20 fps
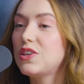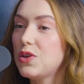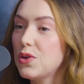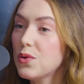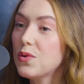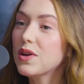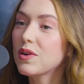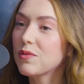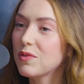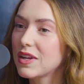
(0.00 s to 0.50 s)
Because
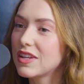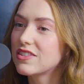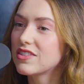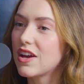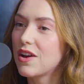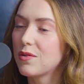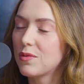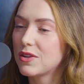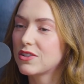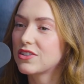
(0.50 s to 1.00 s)
you
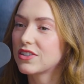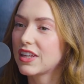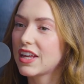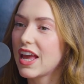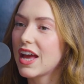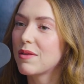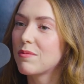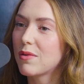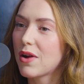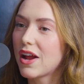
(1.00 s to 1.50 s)
originally
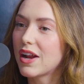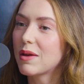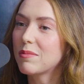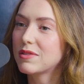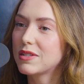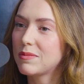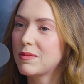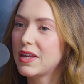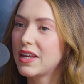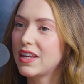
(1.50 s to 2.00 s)
had brought up
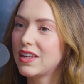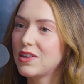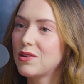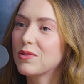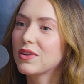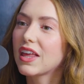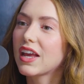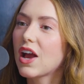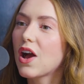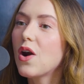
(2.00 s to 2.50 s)
to me, you were like,